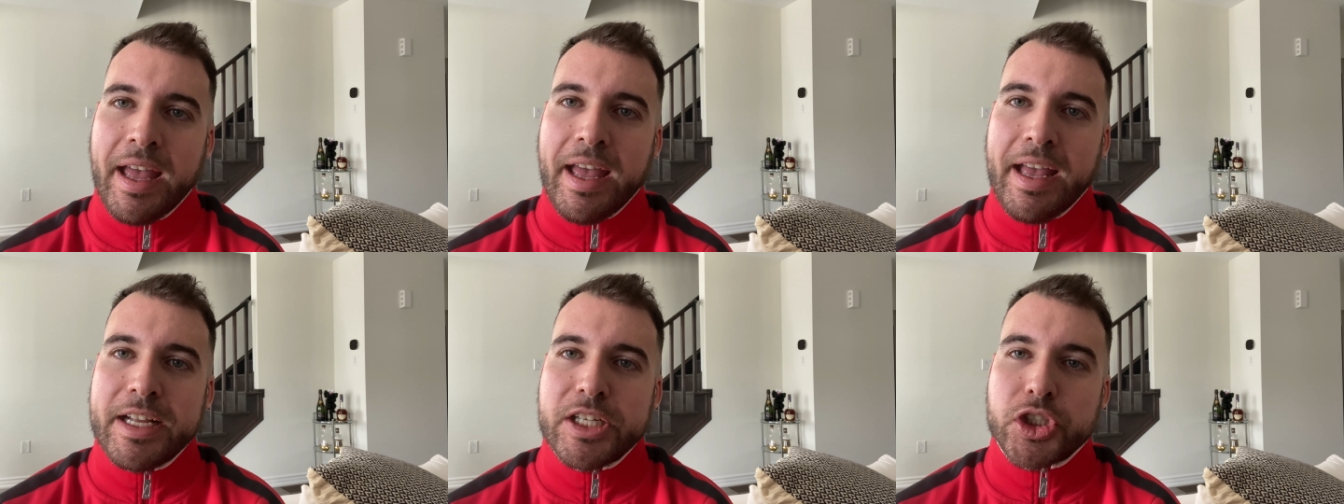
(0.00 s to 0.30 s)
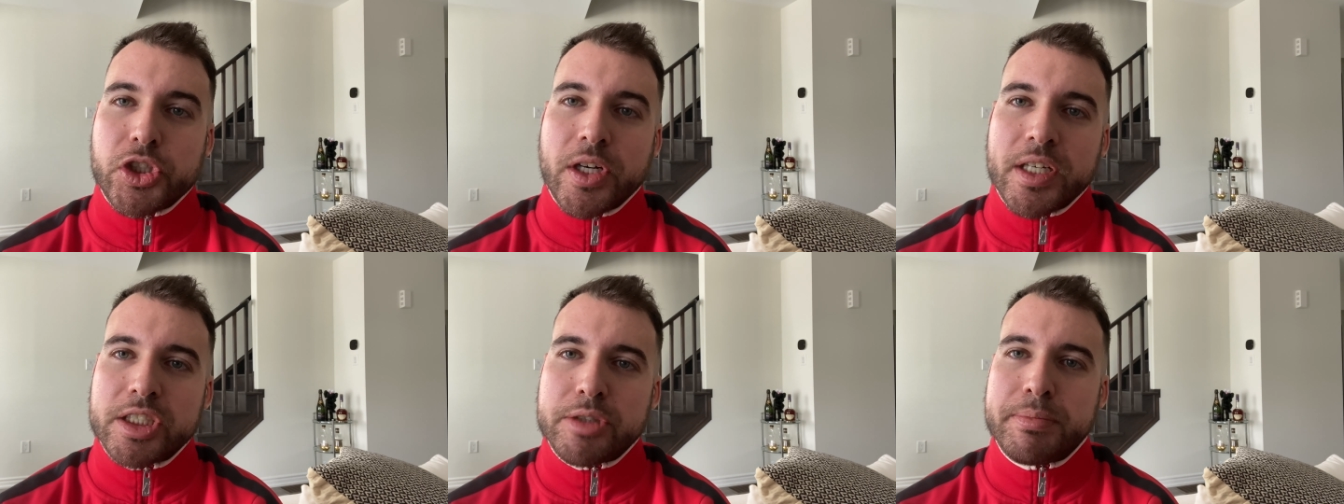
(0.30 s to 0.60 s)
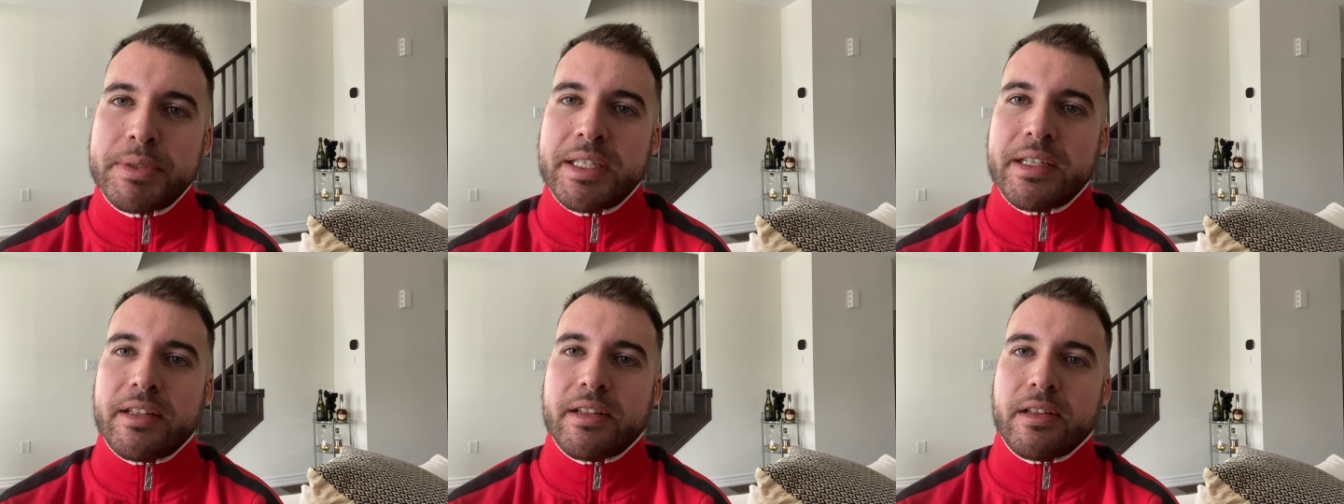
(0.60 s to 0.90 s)
And trust
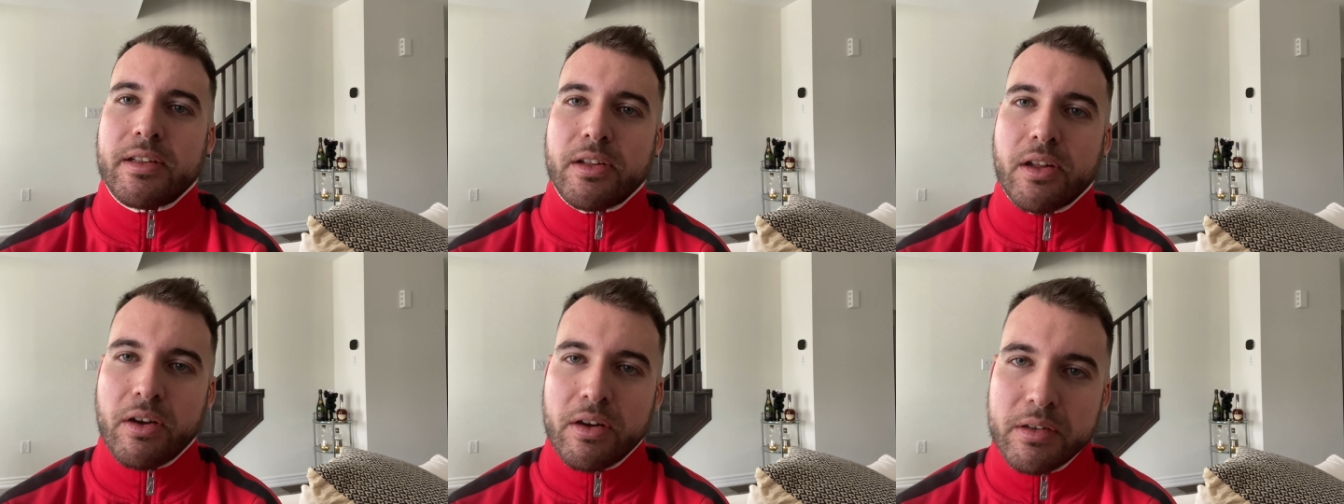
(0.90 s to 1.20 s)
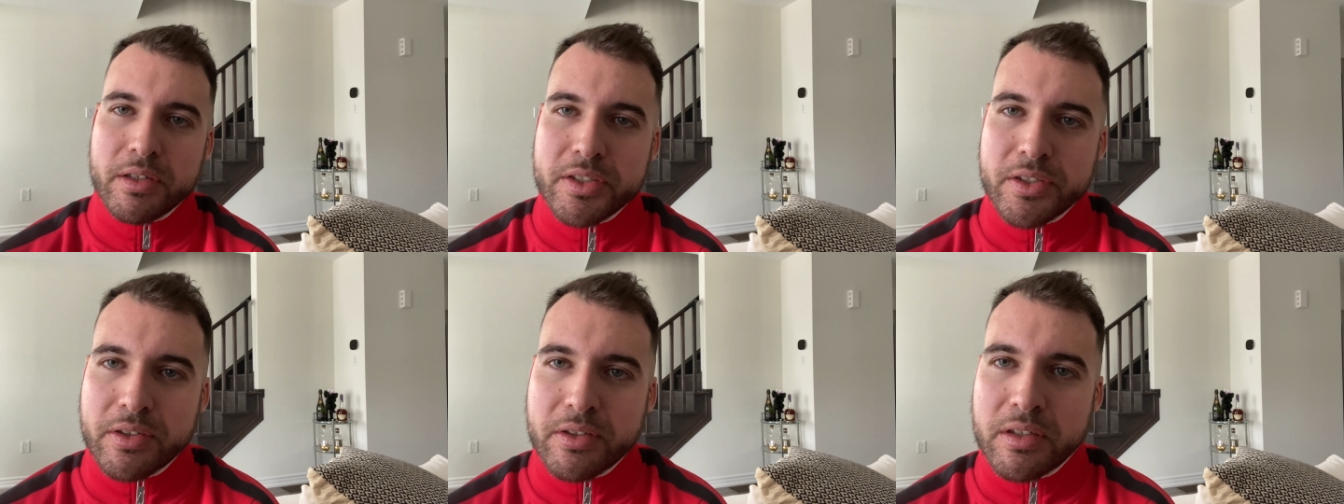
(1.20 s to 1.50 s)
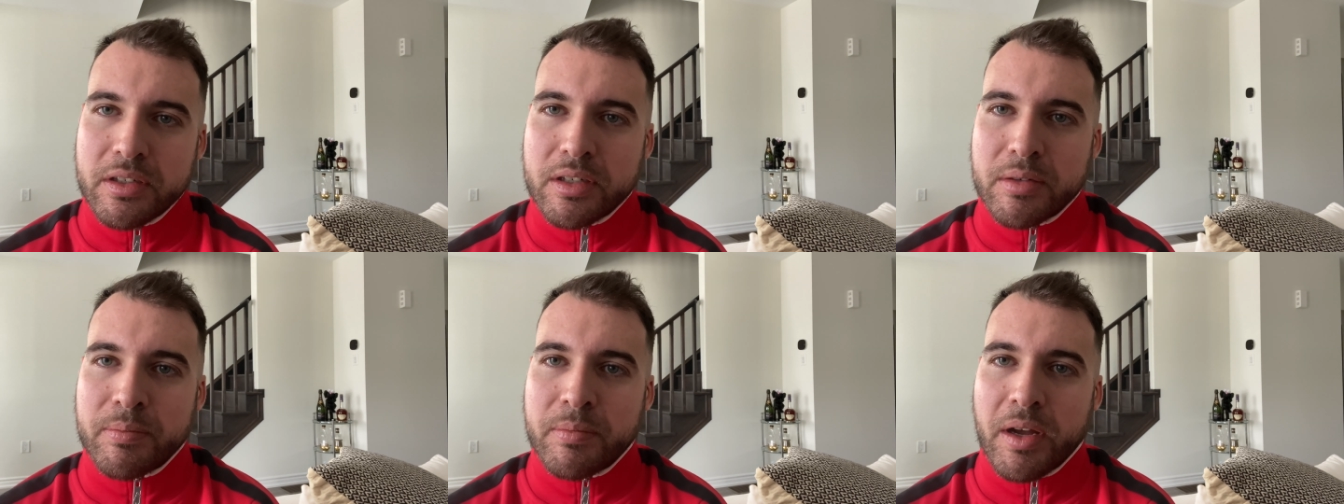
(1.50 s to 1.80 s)
me, long
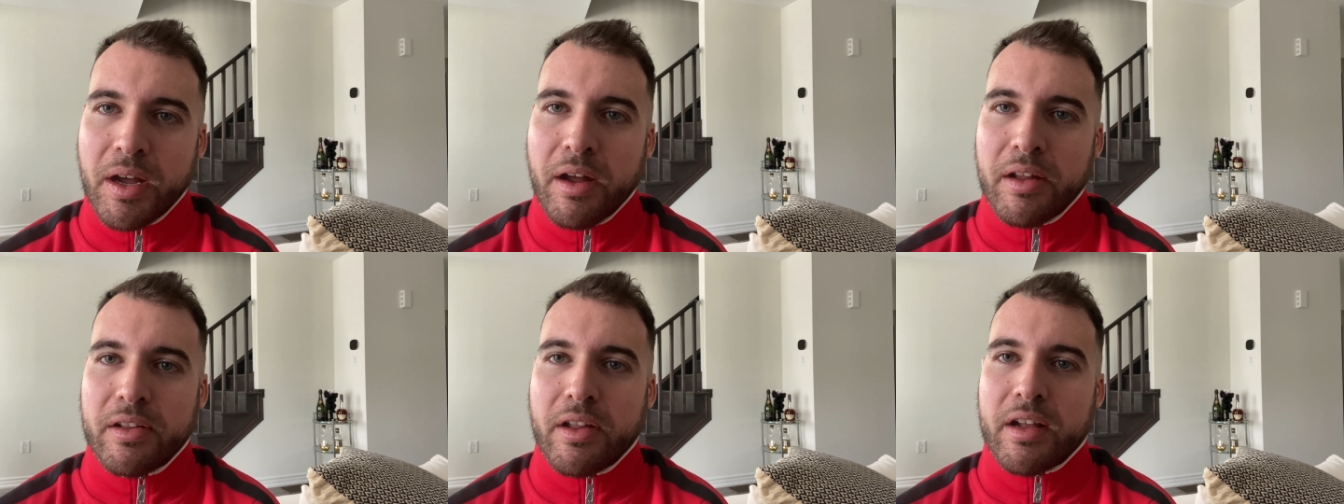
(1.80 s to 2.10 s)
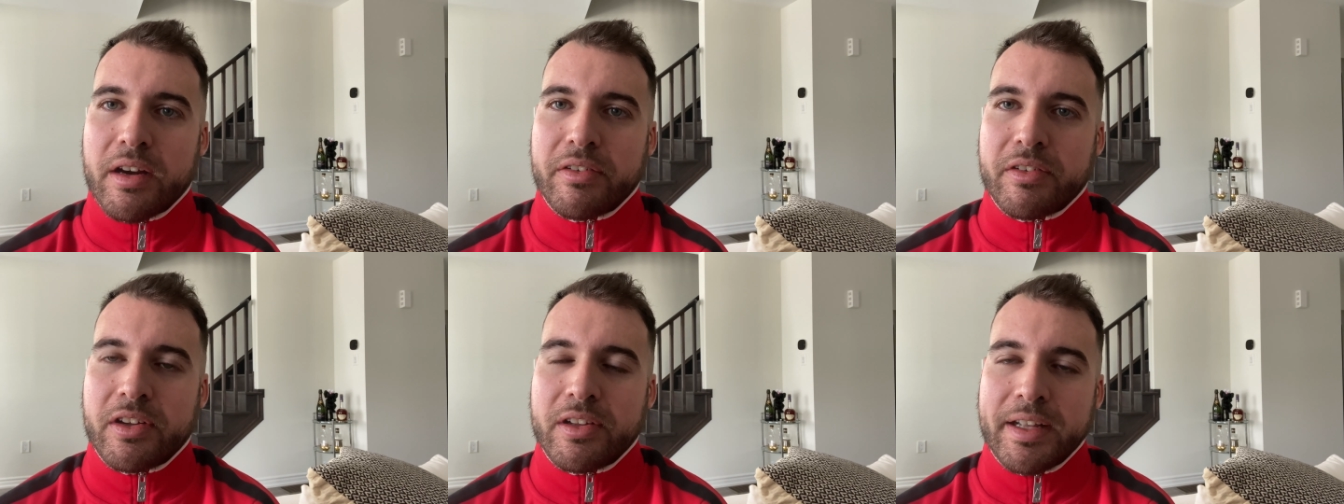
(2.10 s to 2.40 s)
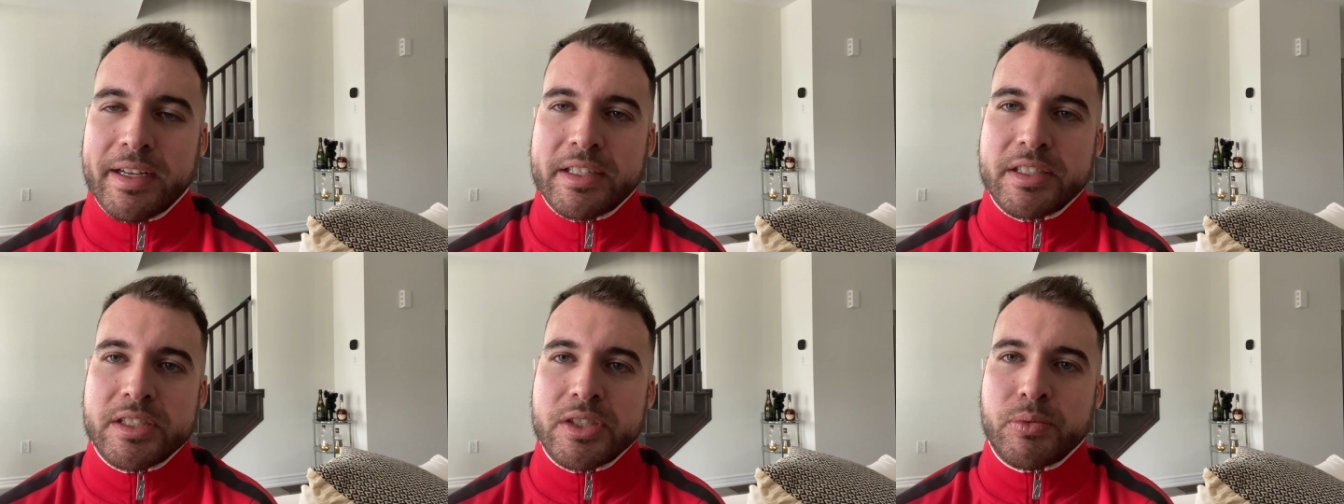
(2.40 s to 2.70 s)
term, a lot of
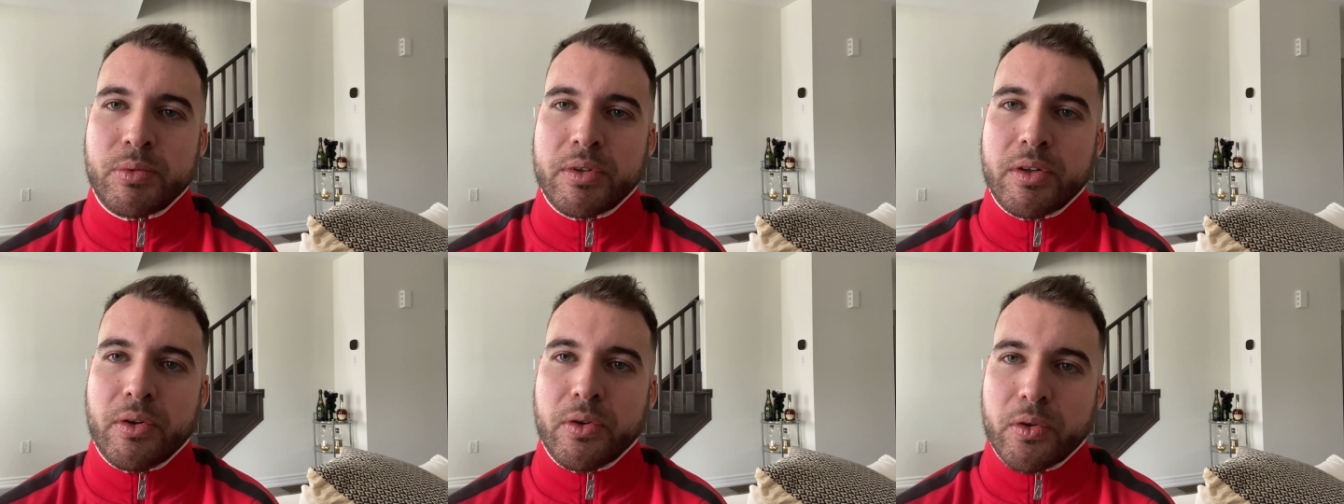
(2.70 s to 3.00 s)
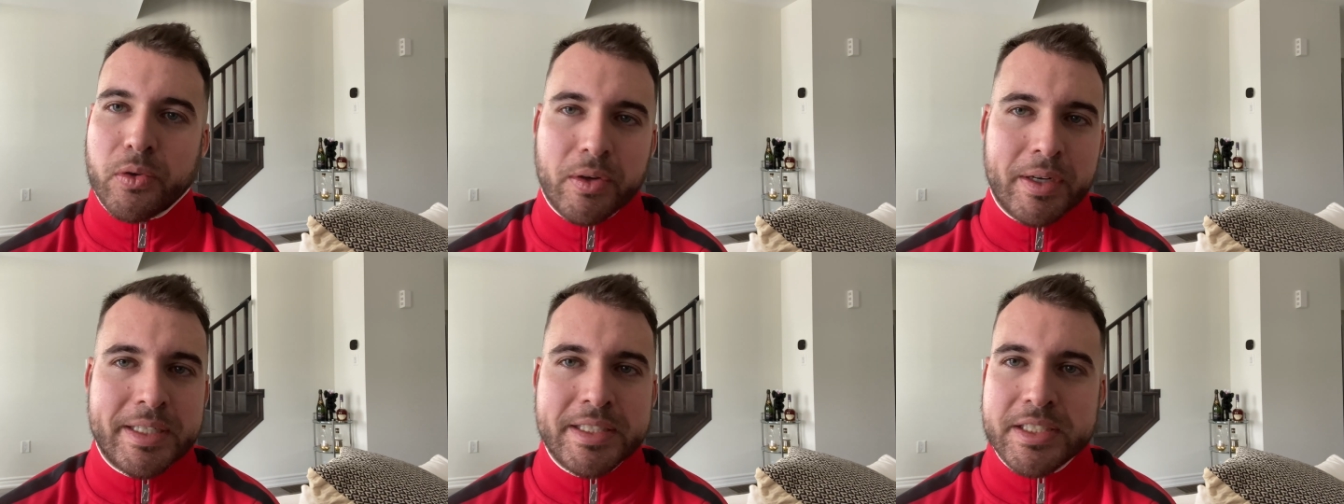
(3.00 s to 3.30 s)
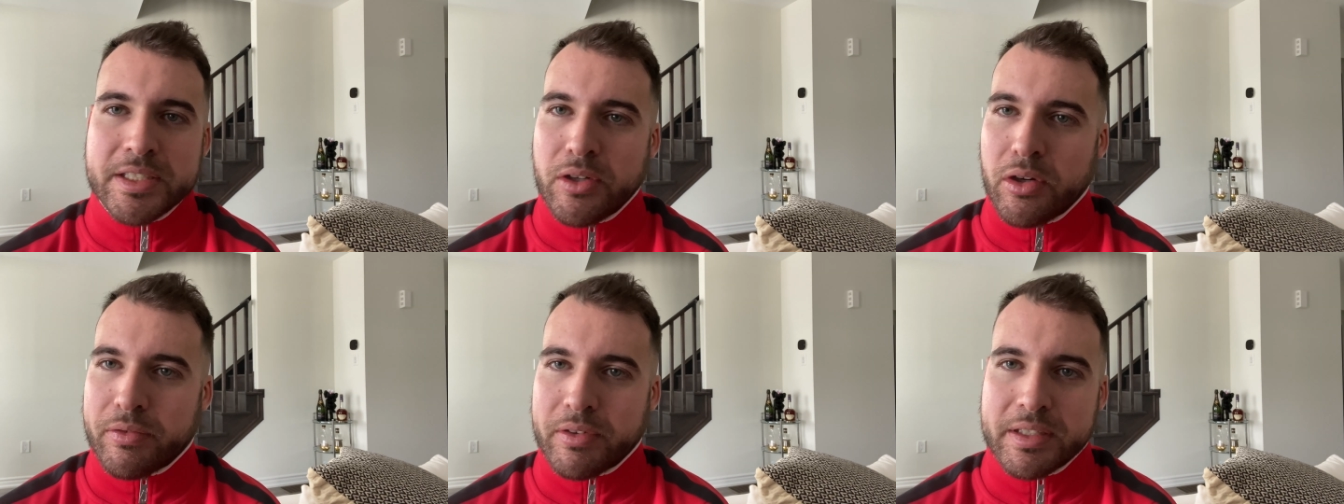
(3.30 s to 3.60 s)
collectors will go
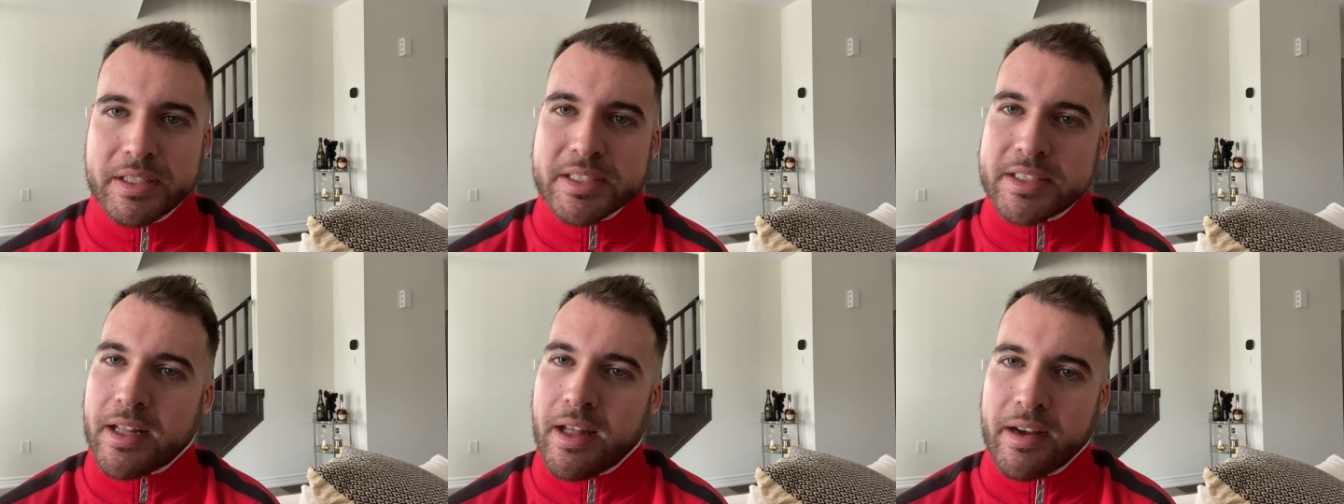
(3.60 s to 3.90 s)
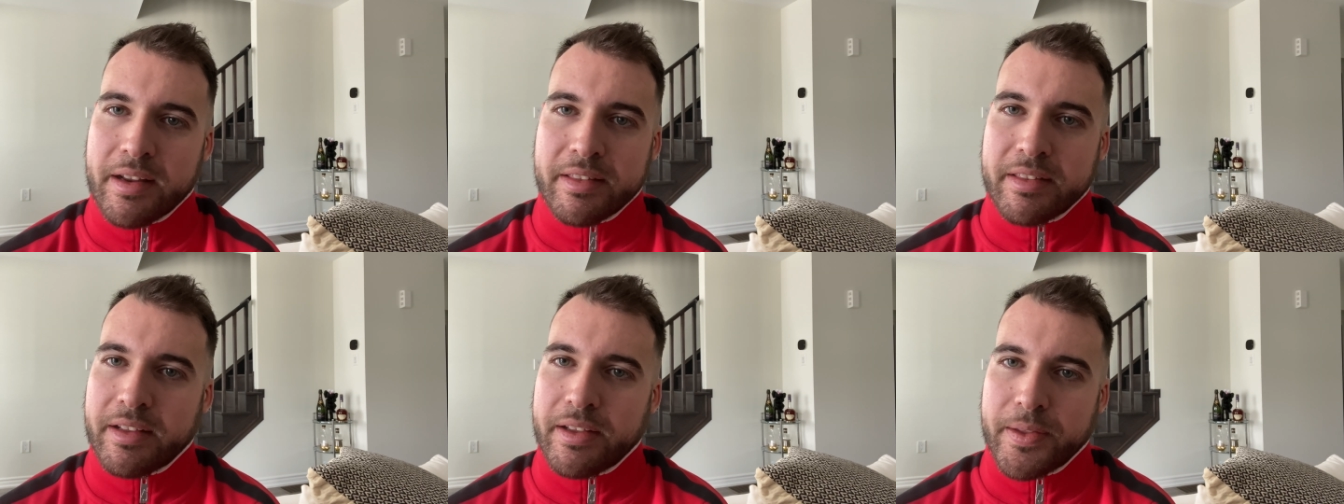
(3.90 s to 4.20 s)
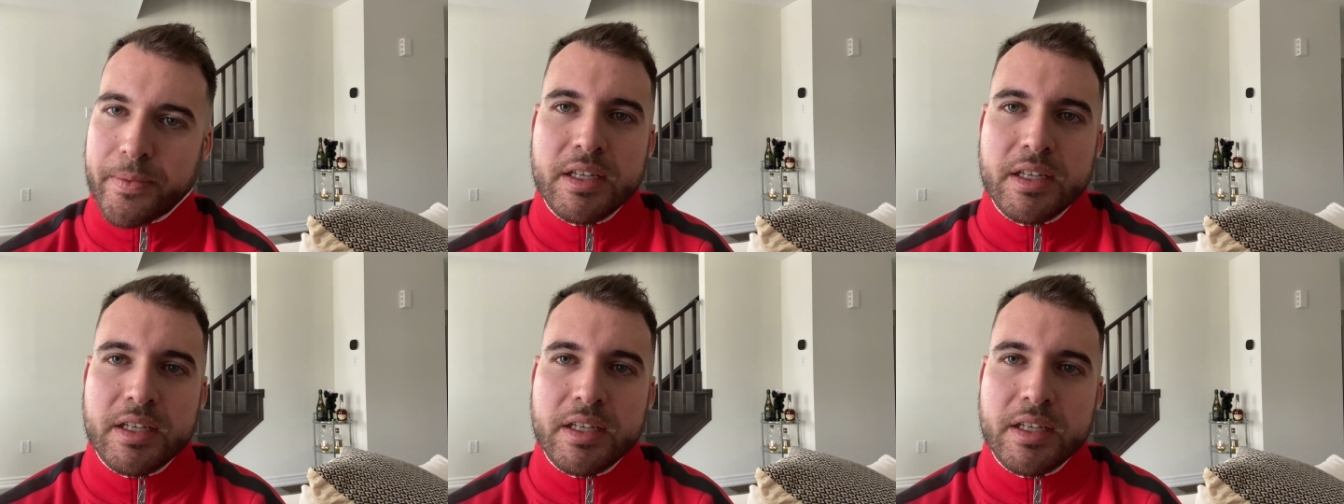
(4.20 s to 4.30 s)
crazy over this kind of thing.